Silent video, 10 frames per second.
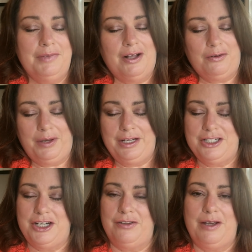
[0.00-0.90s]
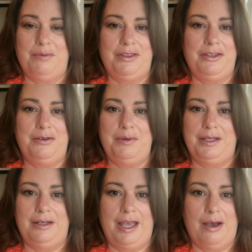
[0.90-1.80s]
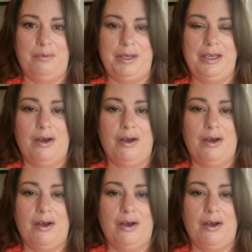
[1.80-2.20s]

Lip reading: I'll go ahead and share that with you and how we